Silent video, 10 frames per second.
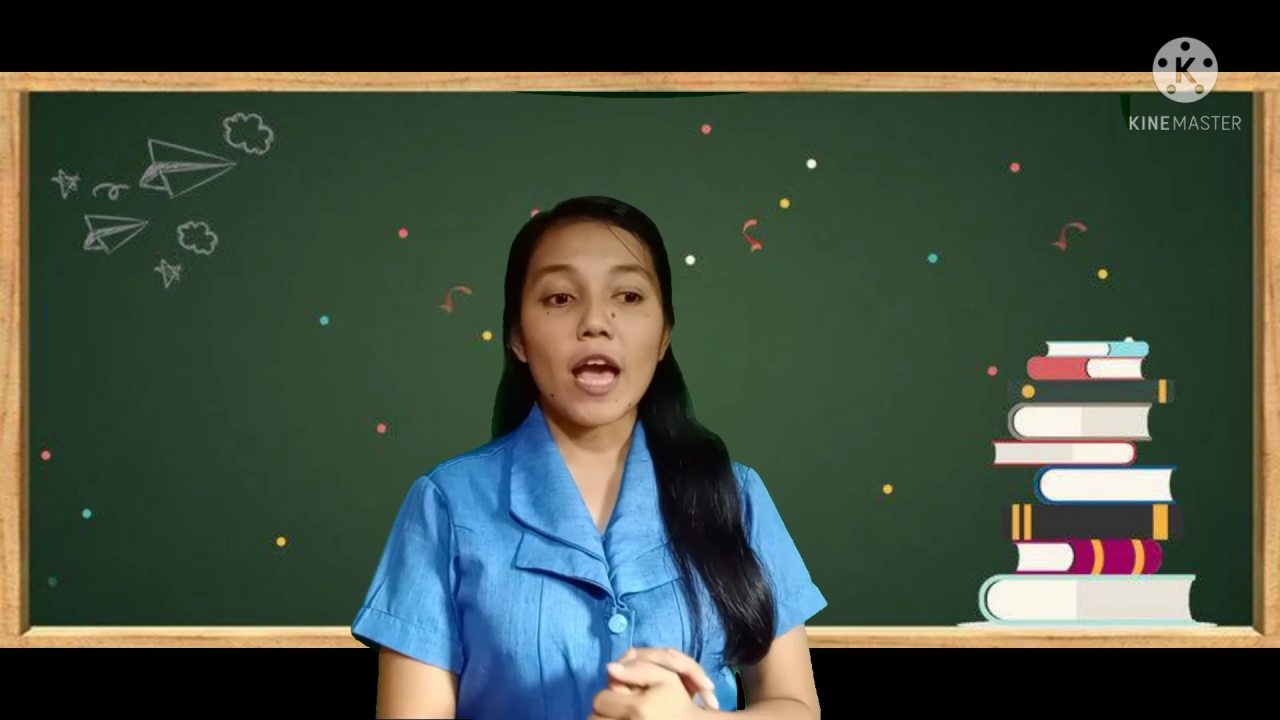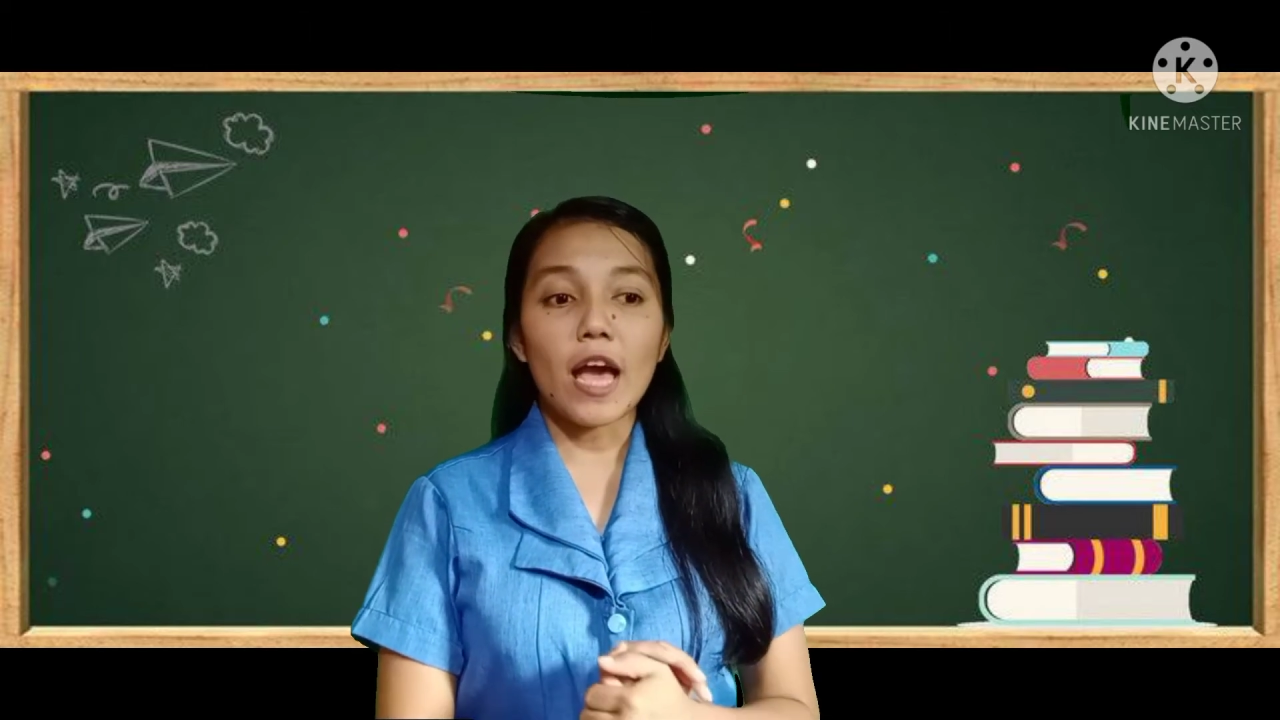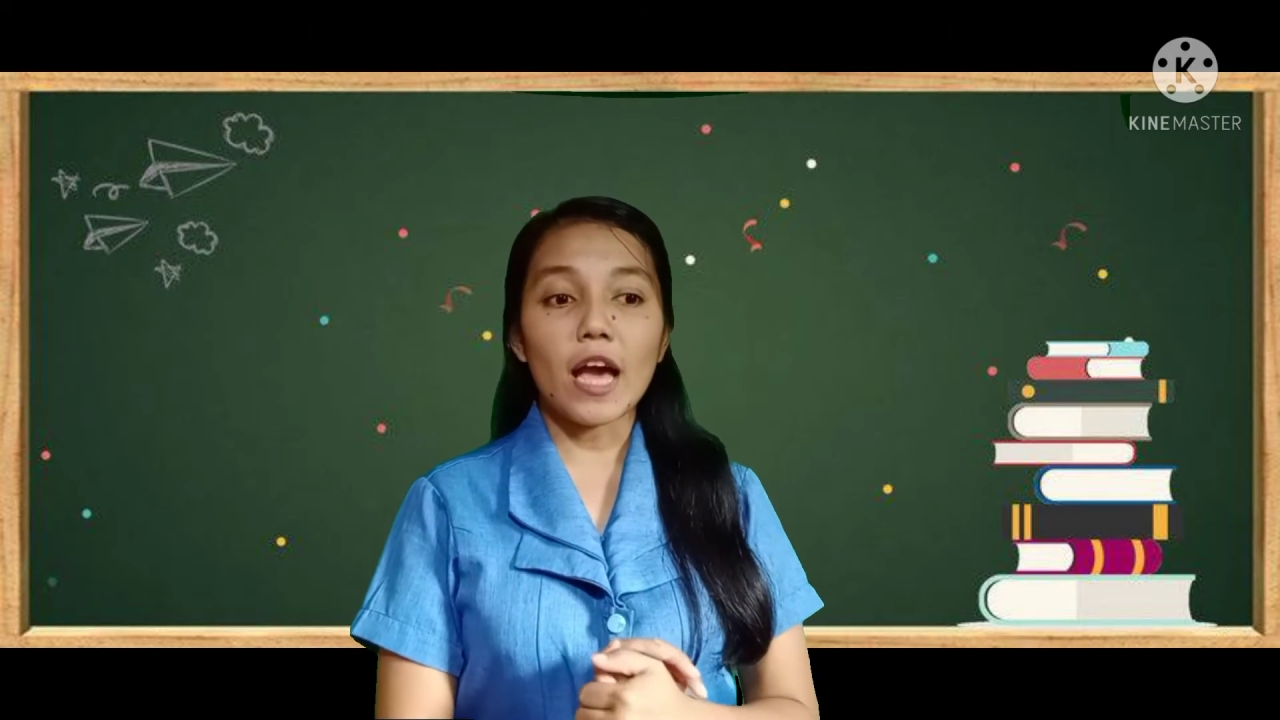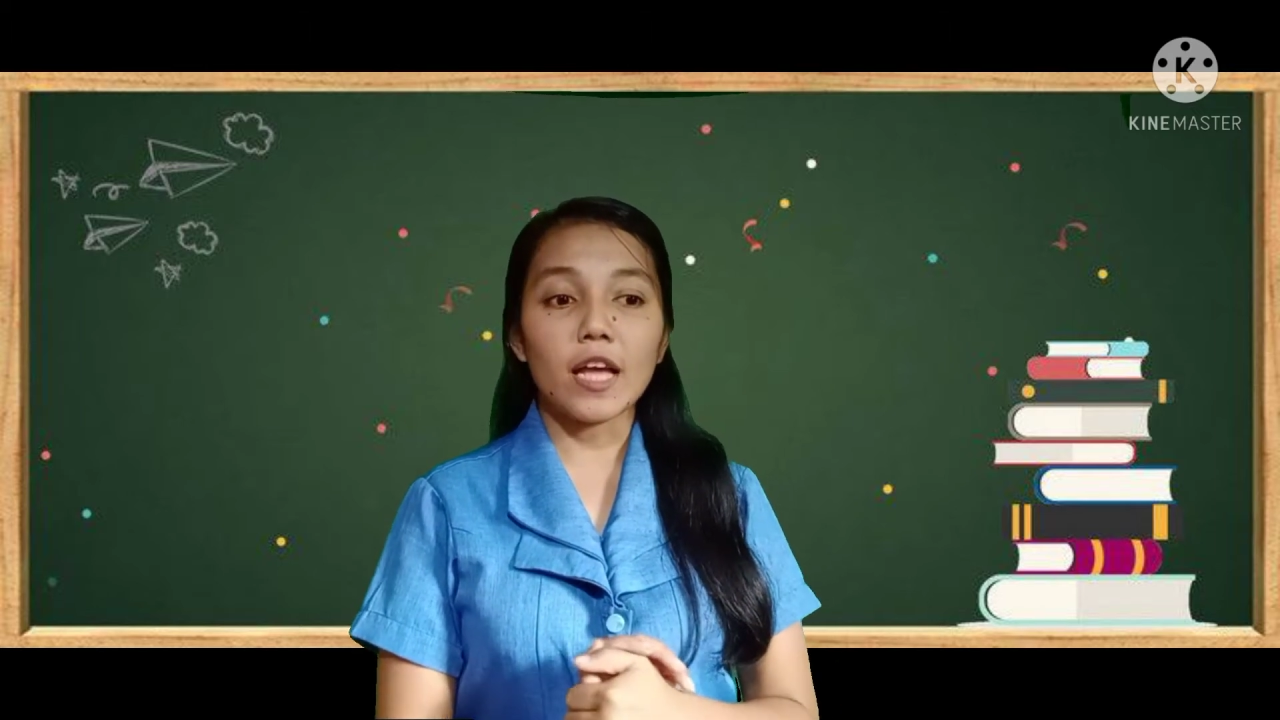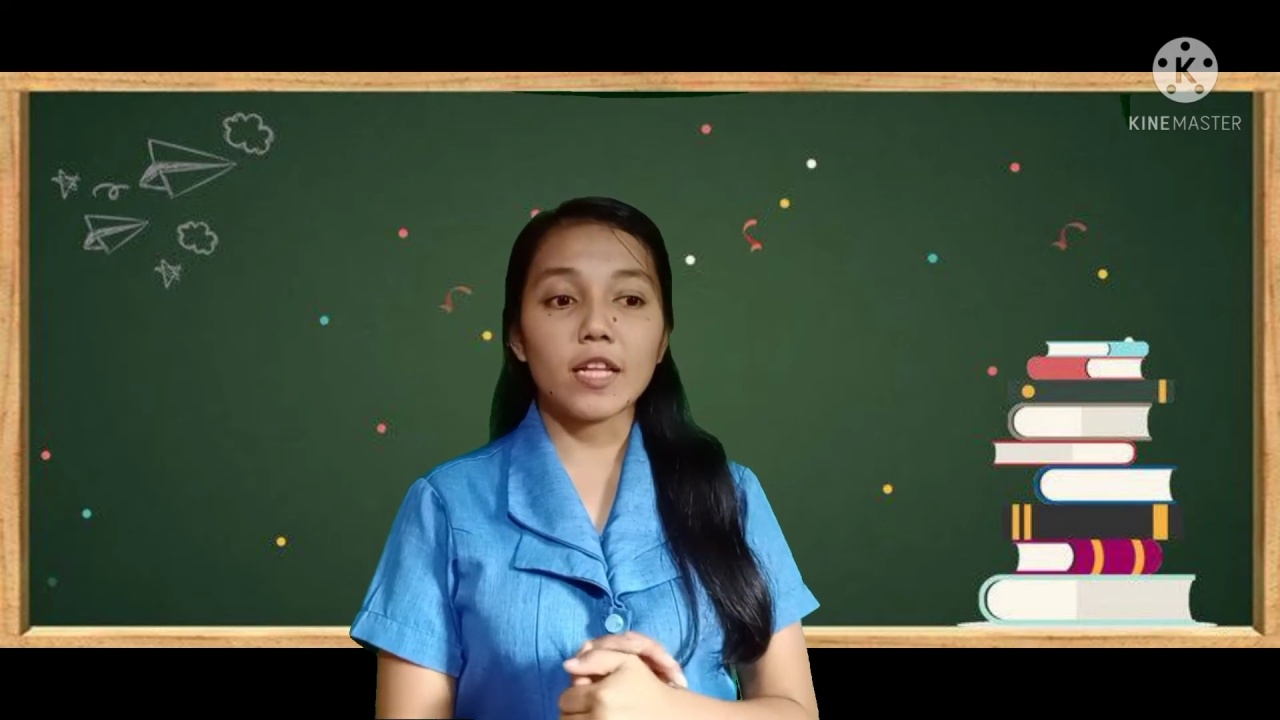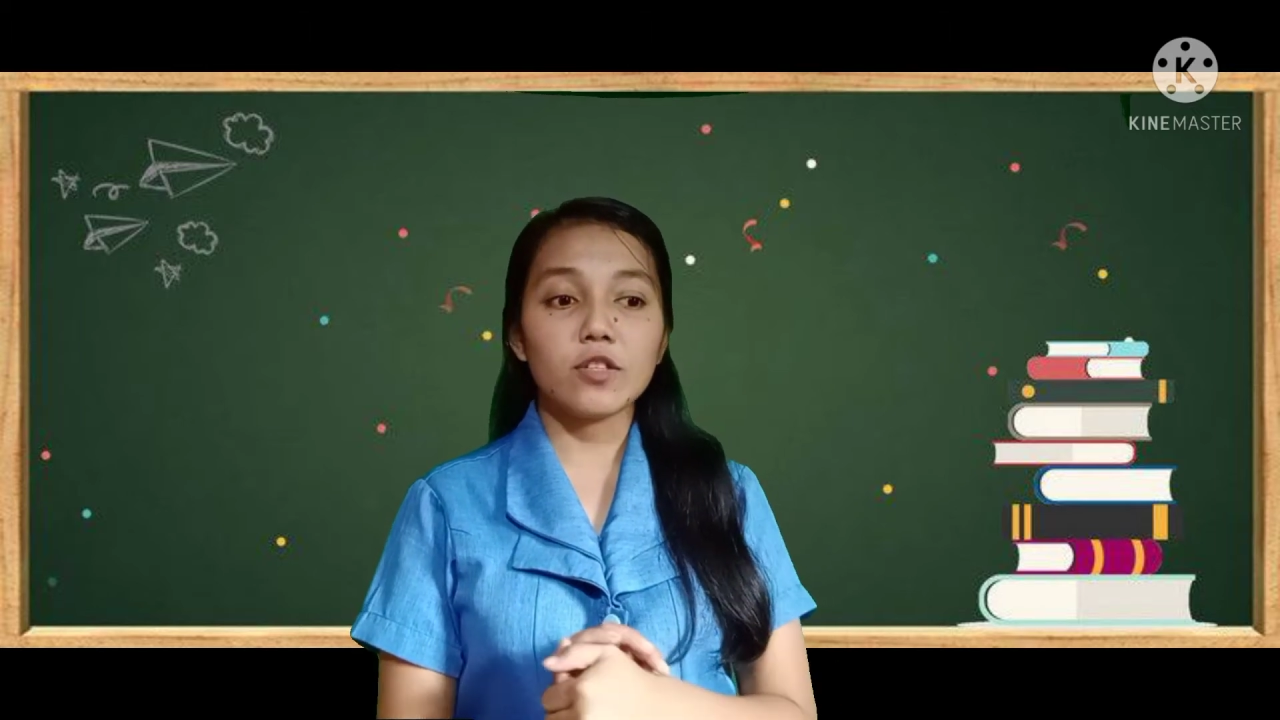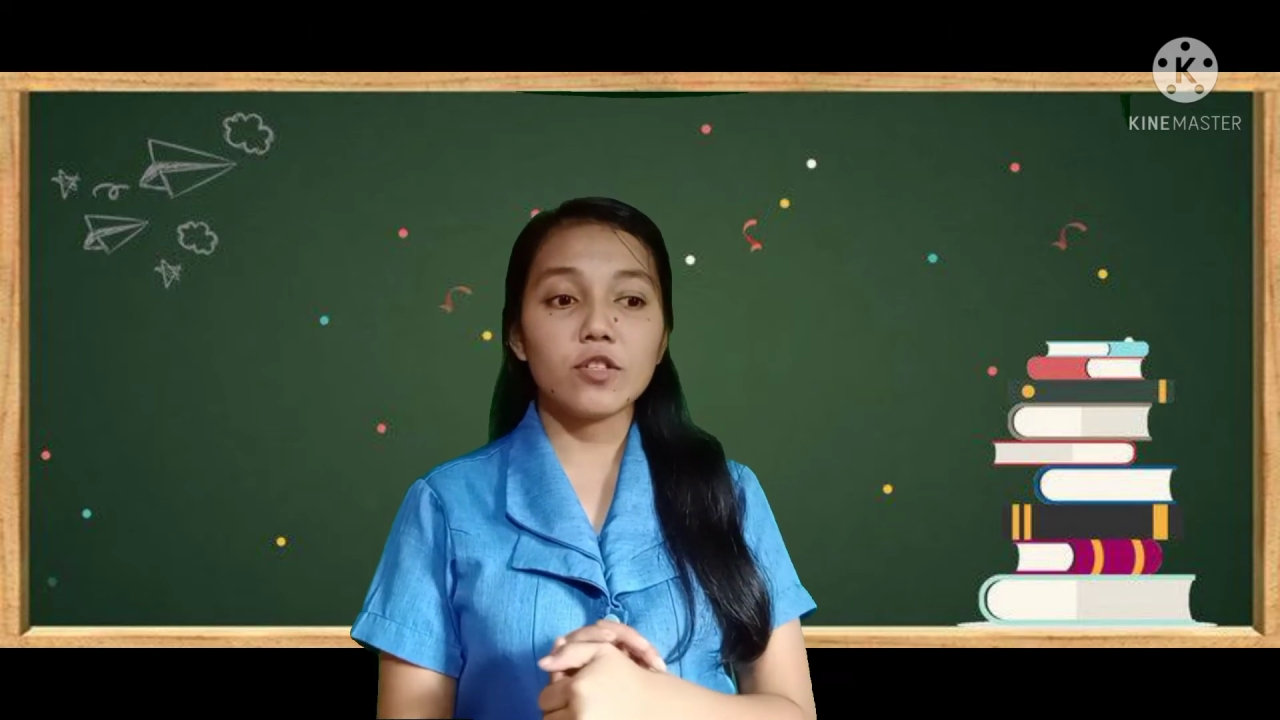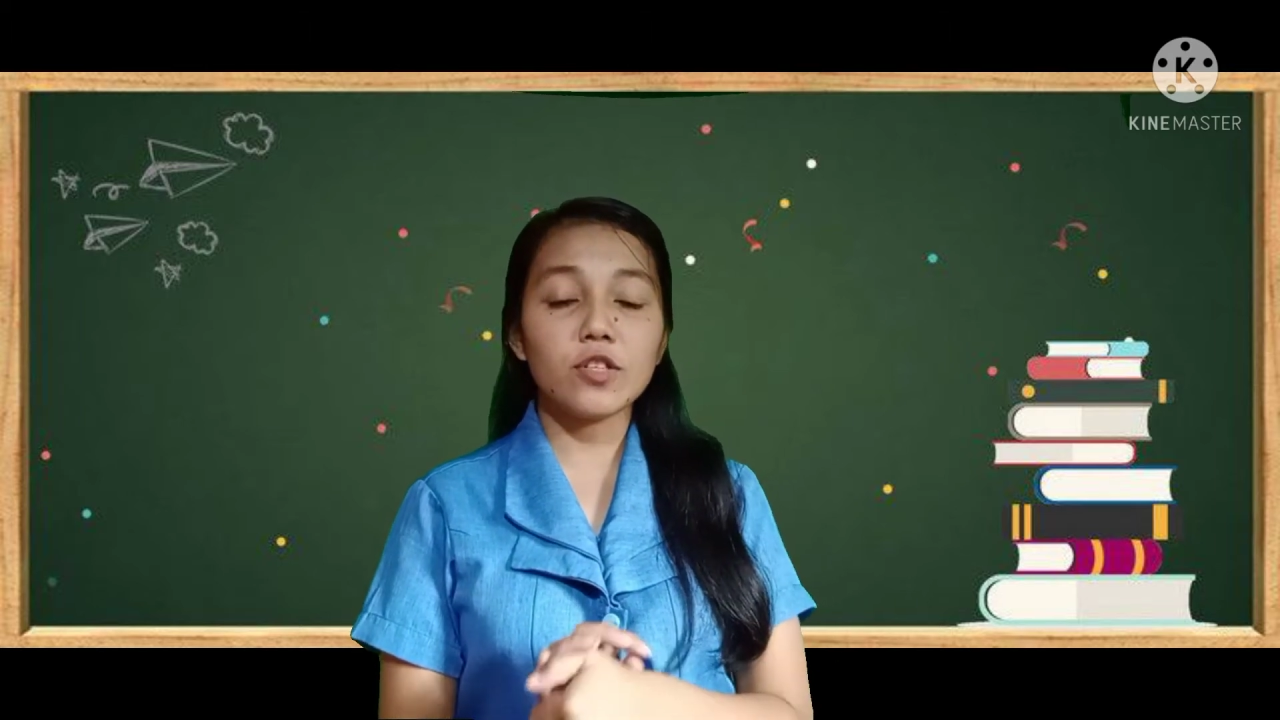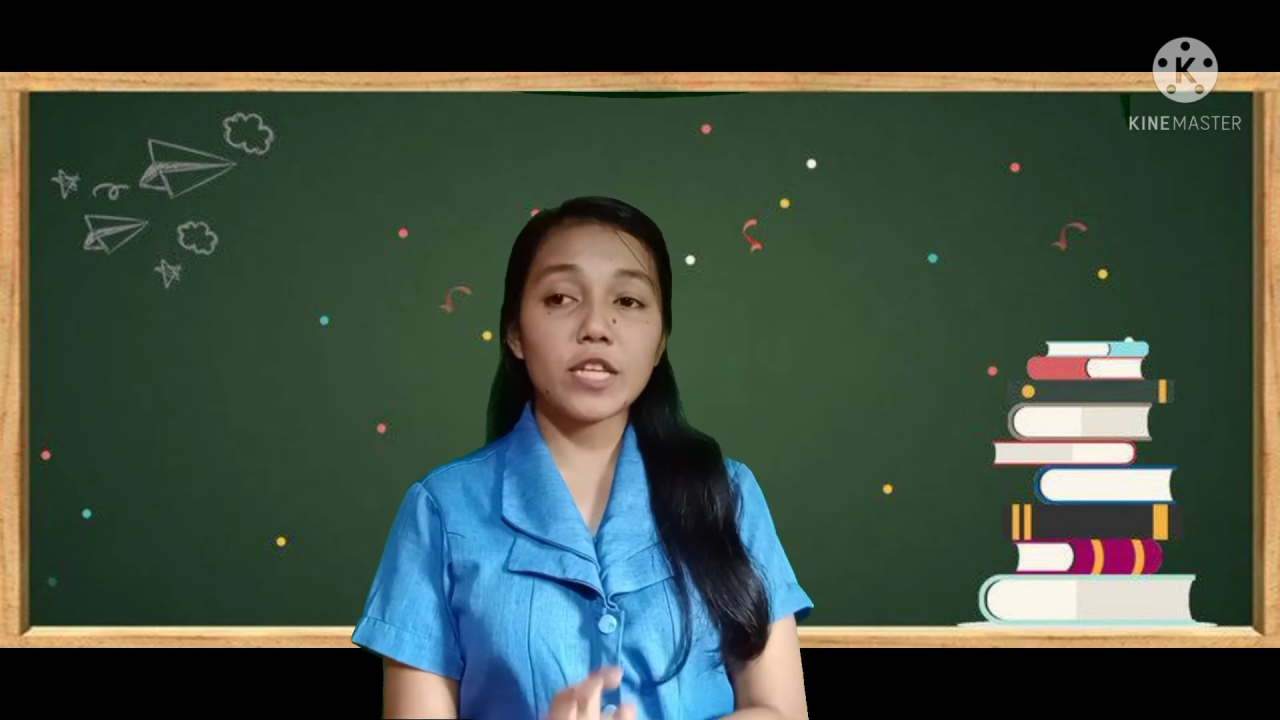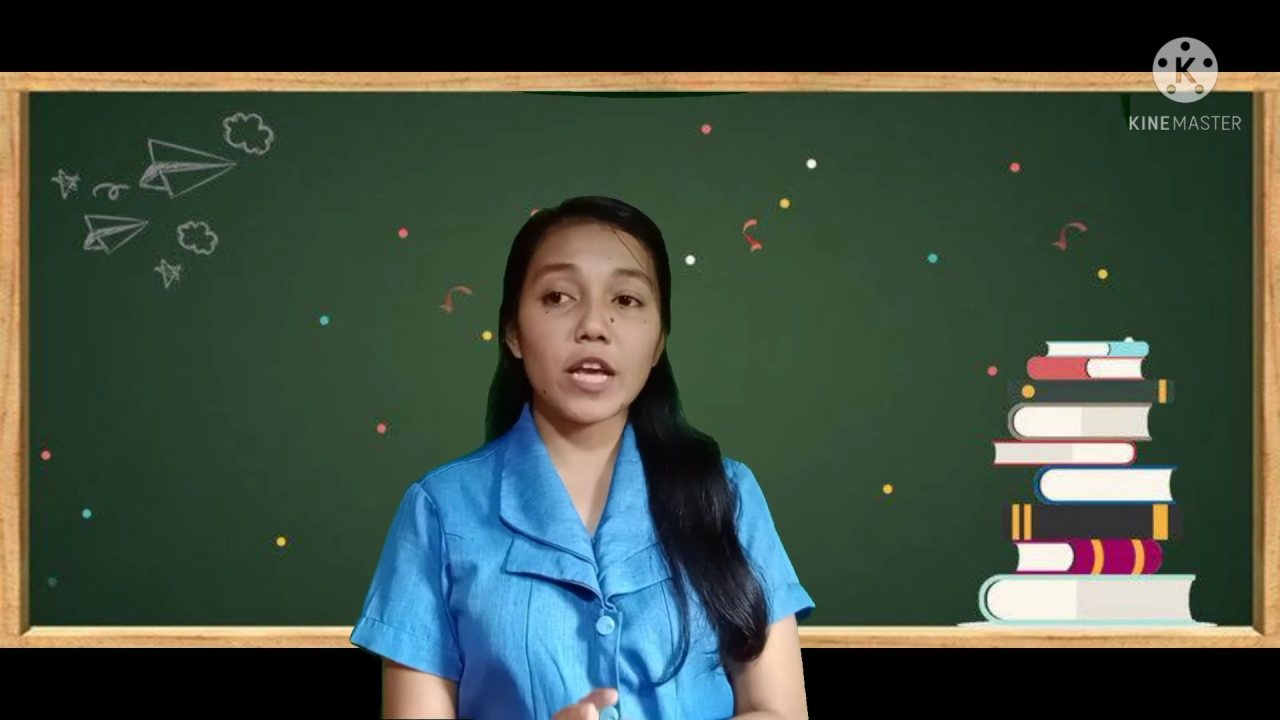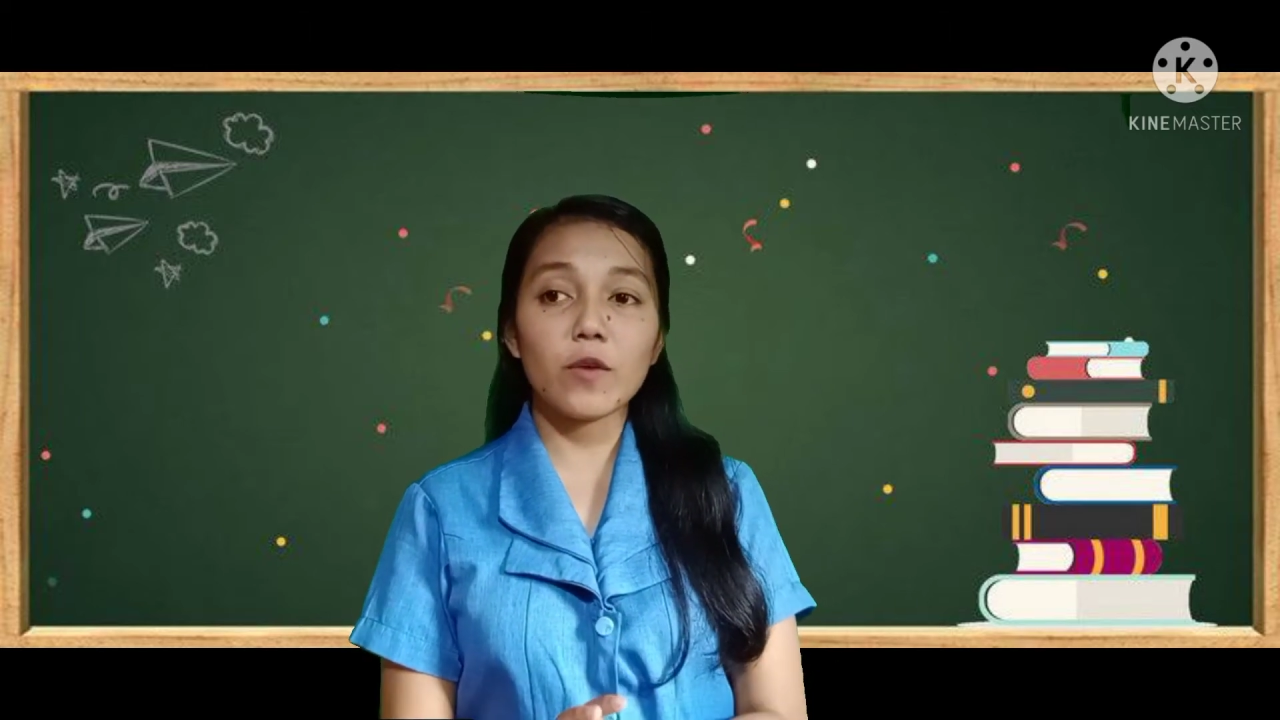And today